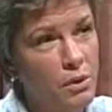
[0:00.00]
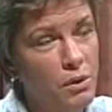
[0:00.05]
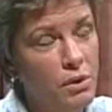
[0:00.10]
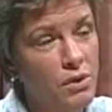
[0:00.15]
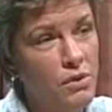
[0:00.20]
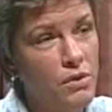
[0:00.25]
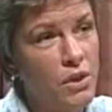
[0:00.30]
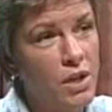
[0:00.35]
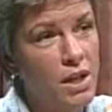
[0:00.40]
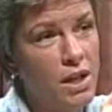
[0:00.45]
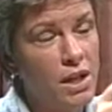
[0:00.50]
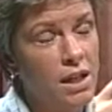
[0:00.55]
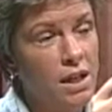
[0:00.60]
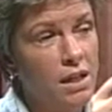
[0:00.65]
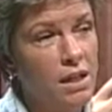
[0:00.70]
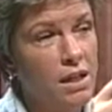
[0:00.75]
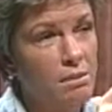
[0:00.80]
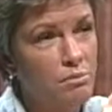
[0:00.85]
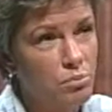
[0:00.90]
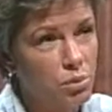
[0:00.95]
is
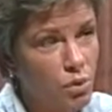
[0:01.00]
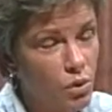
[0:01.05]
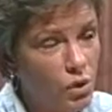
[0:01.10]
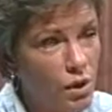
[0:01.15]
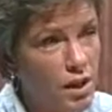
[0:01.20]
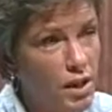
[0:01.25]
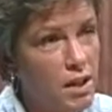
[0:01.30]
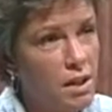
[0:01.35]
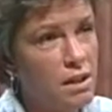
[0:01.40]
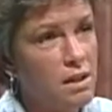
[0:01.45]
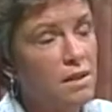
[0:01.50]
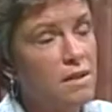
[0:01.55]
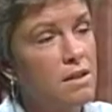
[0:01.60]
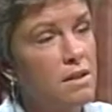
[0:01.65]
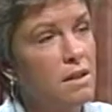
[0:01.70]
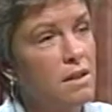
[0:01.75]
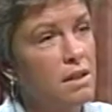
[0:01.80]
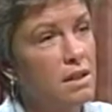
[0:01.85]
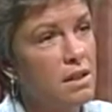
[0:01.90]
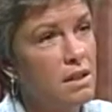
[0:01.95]
employees
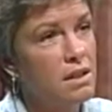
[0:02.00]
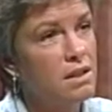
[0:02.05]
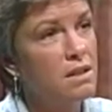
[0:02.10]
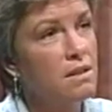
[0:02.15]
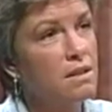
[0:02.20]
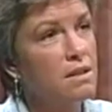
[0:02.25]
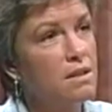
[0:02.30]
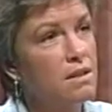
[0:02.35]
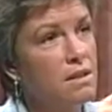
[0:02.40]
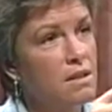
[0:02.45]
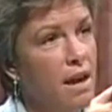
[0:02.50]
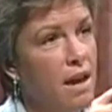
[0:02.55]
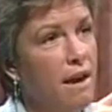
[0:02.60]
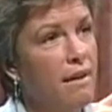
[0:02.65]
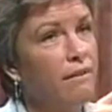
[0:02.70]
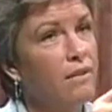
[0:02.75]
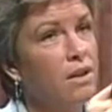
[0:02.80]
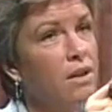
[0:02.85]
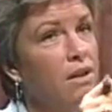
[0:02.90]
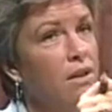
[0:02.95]
and innocents
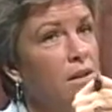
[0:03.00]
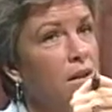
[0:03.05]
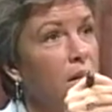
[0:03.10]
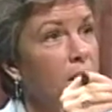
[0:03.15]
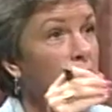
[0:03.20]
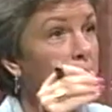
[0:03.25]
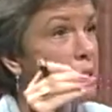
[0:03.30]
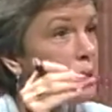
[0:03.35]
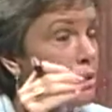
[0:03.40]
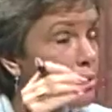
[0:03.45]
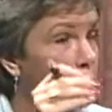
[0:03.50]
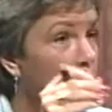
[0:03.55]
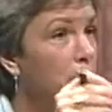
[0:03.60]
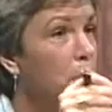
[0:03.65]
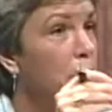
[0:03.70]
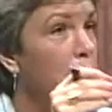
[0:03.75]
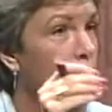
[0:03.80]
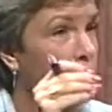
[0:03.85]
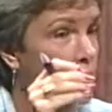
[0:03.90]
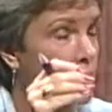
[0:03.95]
having
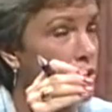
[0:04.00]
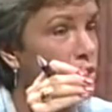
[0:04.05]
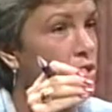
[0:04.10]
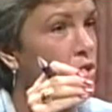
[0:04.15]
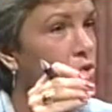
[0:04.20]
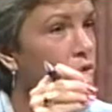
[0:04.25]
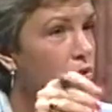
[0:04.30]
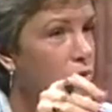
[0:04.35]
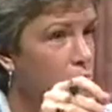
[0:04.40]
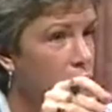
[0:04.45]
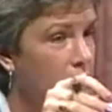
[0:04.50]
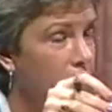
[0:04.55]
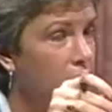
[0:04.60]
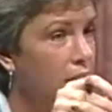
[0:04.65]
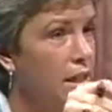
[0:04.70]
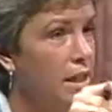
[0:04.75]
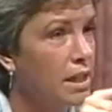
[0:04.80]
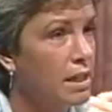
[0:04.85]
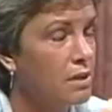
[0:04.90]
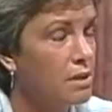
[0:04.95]
repercussions from secondhand